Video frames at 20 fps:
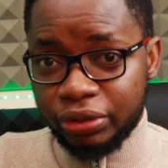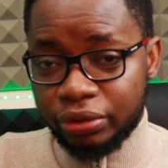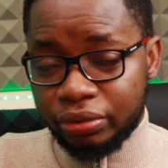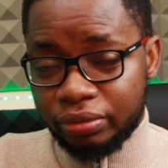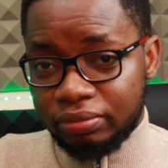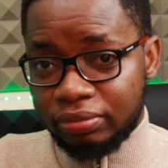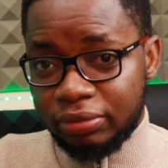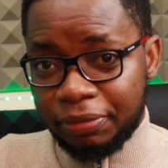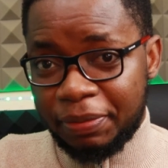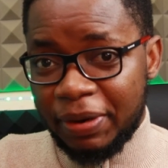The,
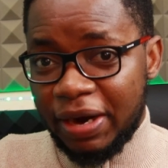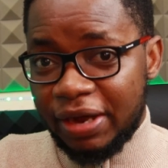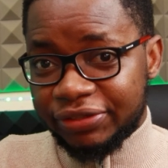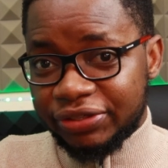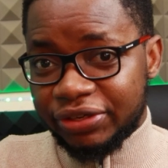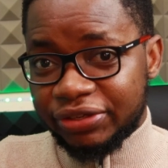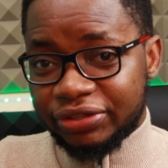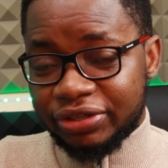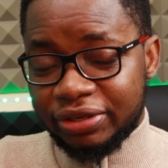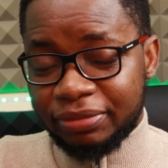the
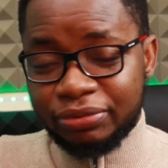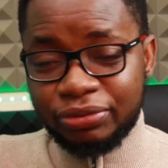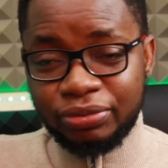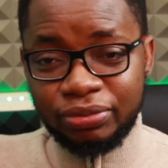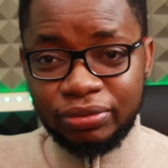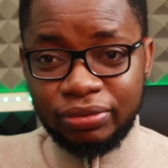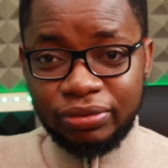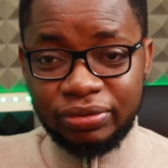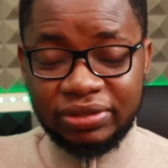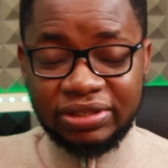PowerShell script
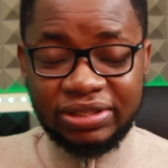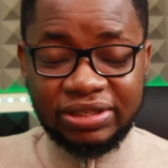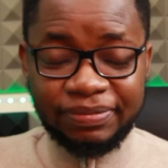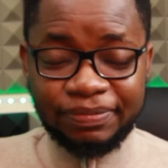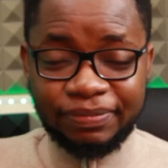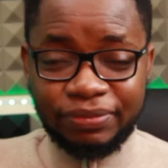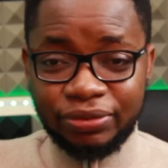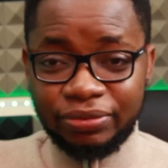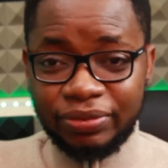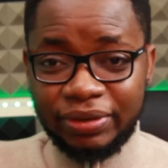will look
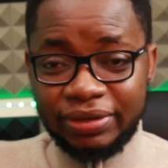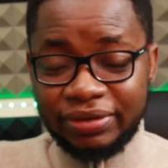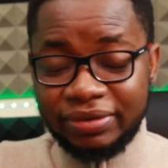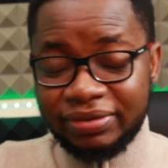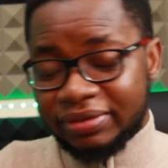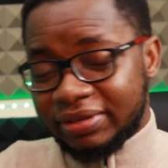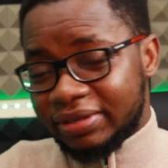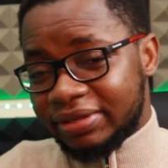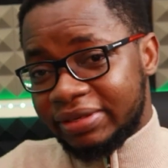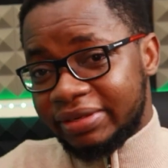simple when you
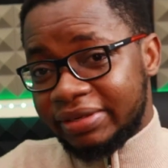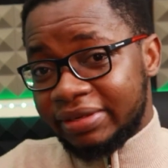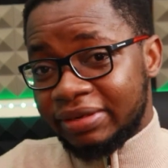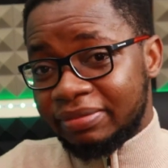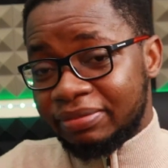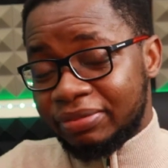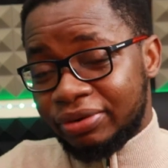look at it,